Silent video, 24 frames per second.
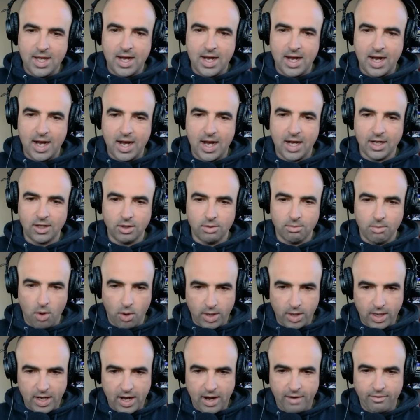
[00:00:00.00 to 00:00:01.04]
Good
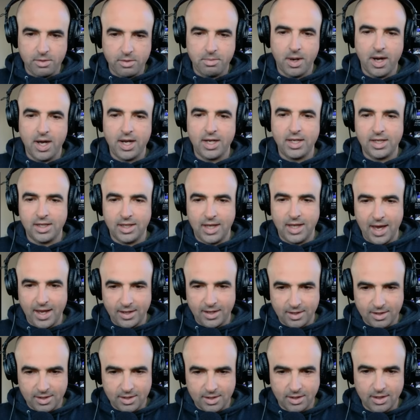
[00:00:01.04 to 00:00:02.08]
morning, everybody. Get
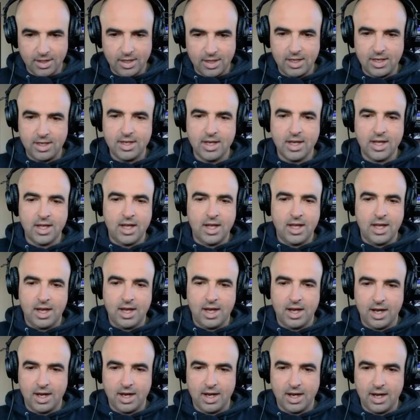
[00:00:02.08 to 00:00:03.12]
it, Slee.
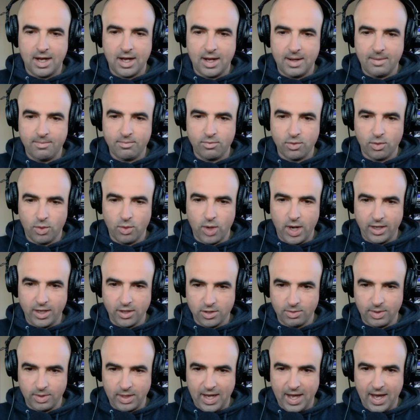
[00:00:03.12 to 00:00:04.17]
What
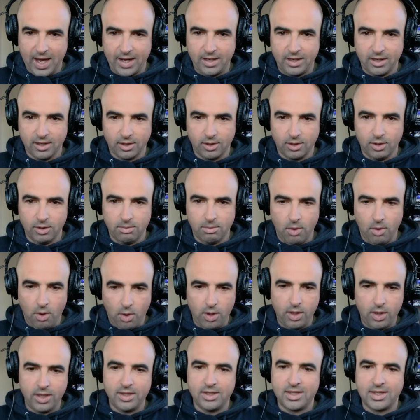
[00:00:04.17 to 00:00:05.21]
else we got here? Good
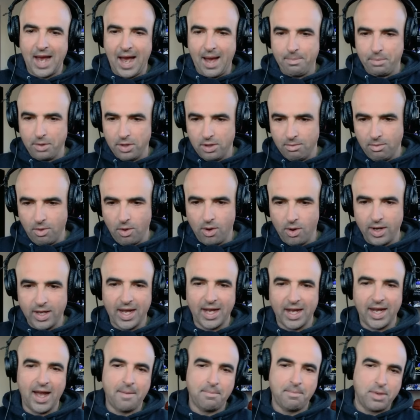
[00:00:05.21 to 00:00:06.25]
morning. Top of the morning.
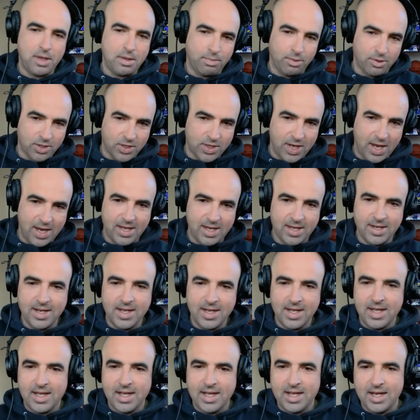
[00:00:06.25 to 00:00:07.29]
I got people saying,
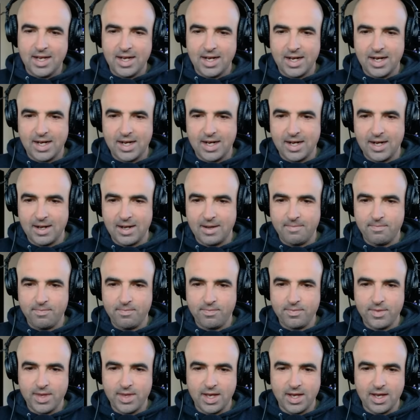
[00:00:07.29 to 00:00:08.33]

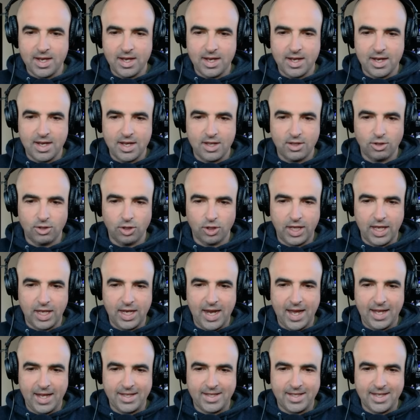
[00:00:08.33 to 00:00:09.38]

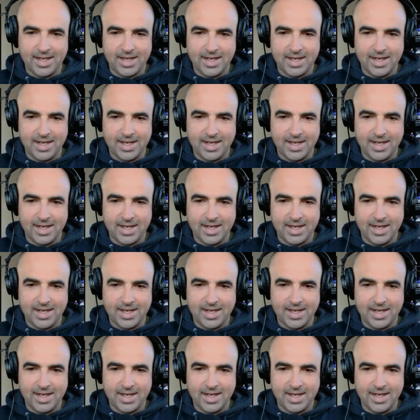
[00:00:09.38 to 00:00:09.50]
looking at